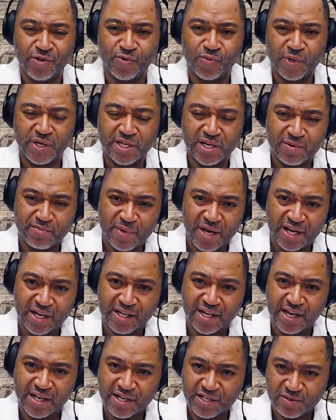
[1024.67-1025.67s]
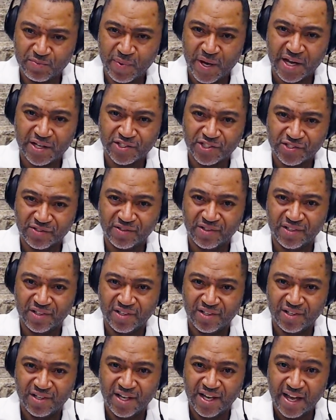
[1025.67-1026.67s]
We get Medicaid expansion
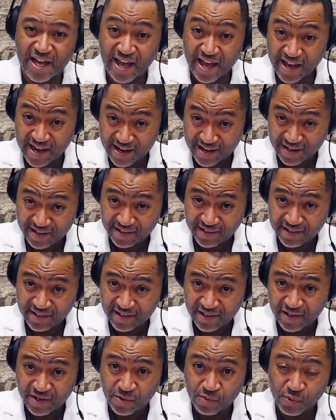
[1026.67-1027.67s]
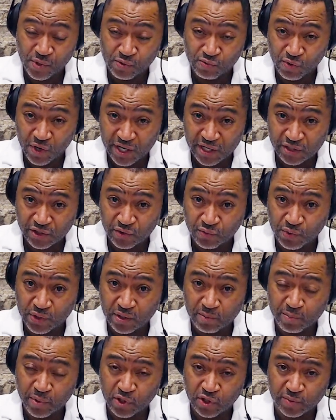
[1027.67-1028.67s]
and we raise the
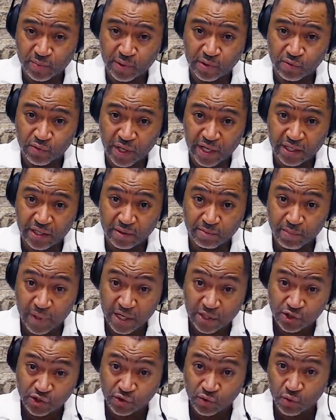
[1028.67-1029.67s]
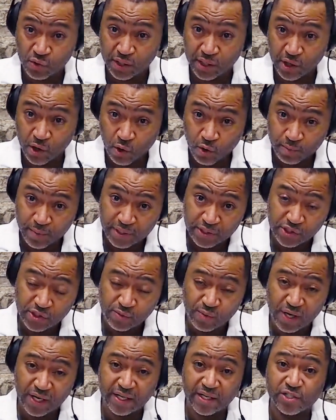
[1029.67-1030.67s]
reimbursement rate and make sure that
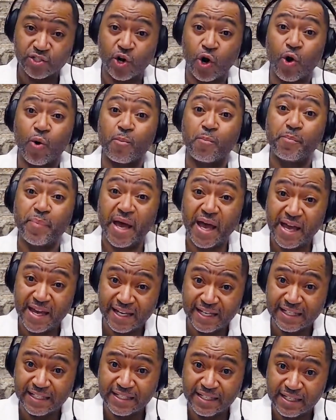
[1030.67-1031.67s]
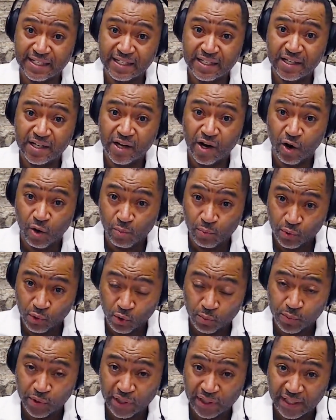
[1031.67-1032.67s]
OBGYNs are paid
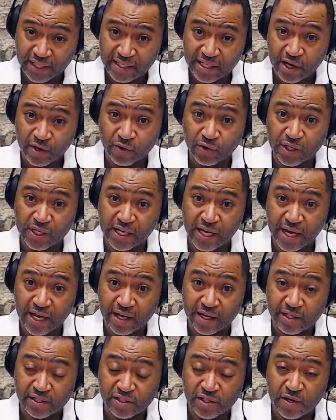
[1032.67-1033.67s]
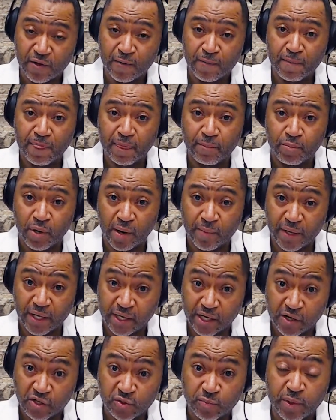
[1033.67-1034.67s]
appropriately, not only as primary
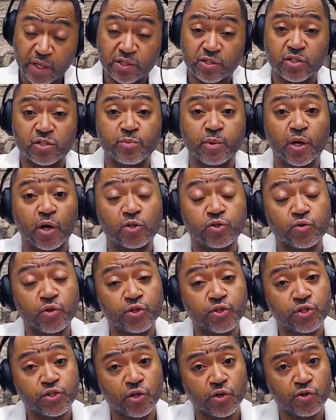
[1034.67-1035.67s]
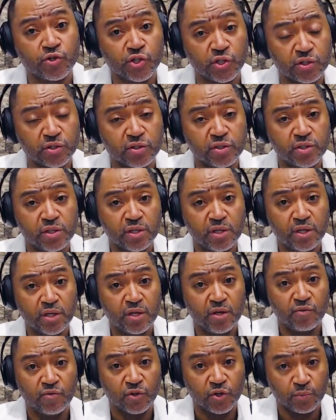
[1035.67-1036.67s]
care specialists, but also as surgeons
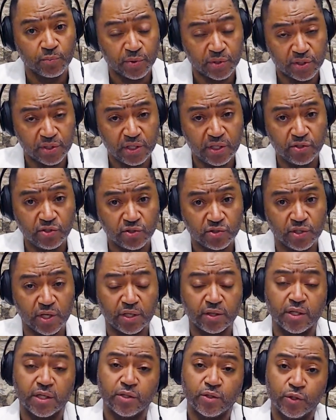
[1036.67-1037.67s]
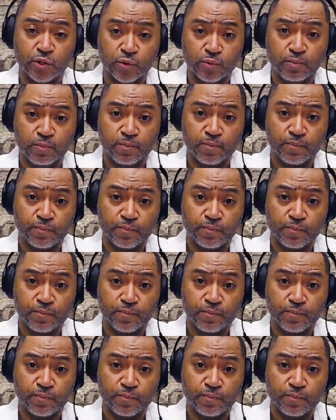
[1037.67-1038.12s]
for the procedures that they do.